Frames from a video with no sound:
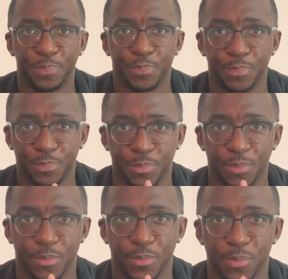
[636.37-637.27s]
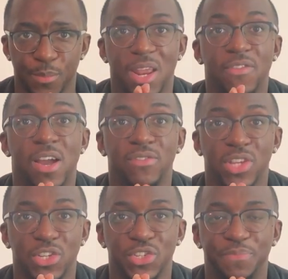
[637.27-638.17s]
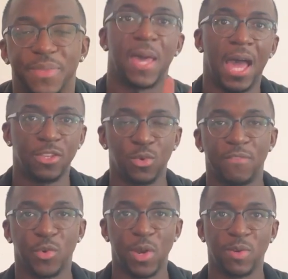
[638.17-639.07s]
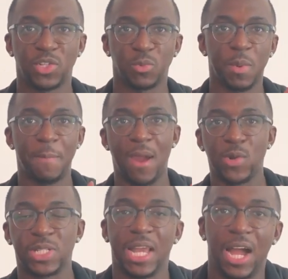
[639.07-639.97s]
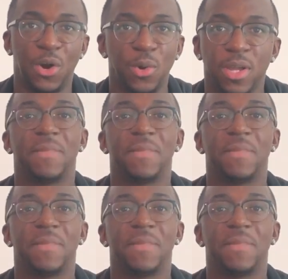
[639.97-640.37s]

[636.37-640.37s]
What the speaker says: We're gonna have a conversation. I do have a great relationship with my parents now.